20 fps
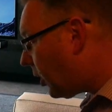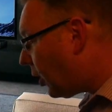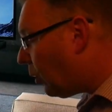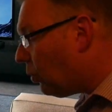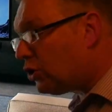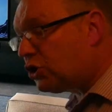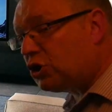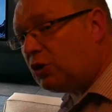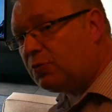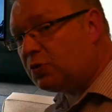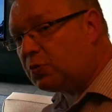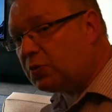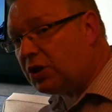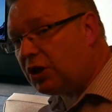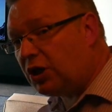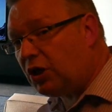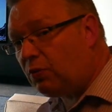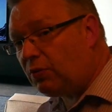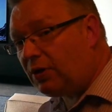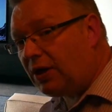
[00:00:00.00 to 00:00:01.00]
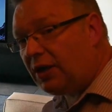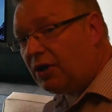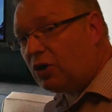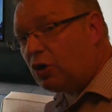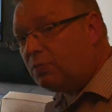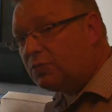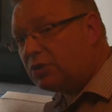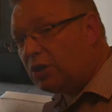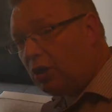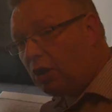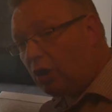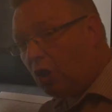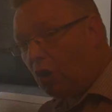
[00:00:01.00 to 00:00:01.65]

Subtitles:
which comes with the unit. It comes on a